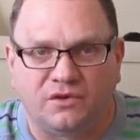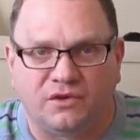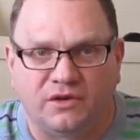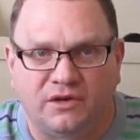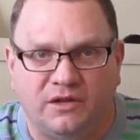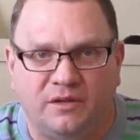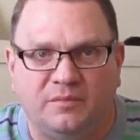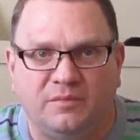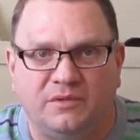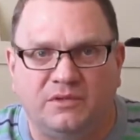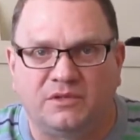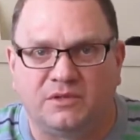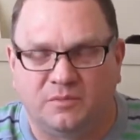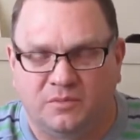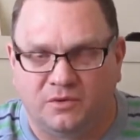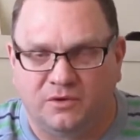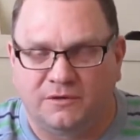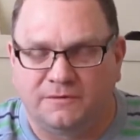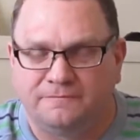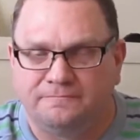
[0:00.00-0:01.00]
help and
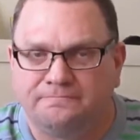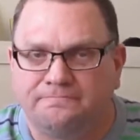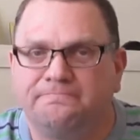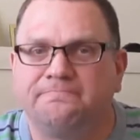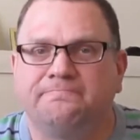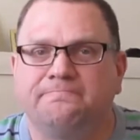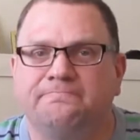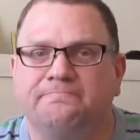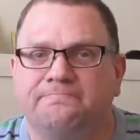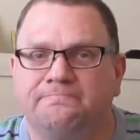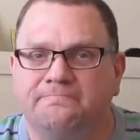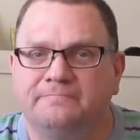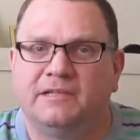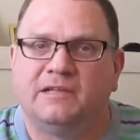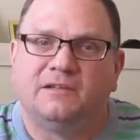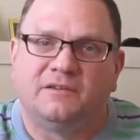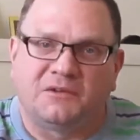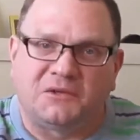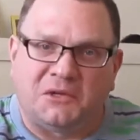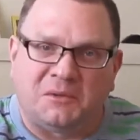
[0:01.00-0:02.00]
support.
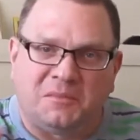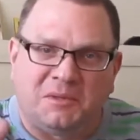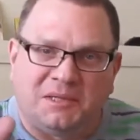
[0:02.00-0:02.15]
God